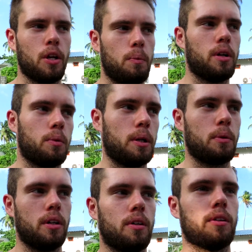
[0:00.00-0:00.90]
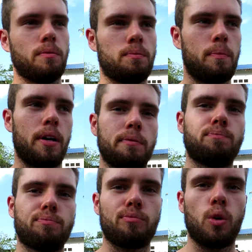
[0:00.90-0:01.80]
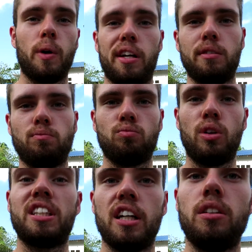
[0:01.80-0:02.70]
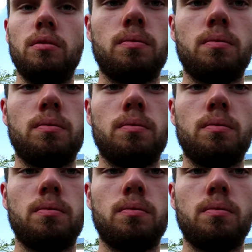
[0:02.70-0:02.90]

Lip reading: You may not be able to hear it, but yeah, we're here. Let's eat.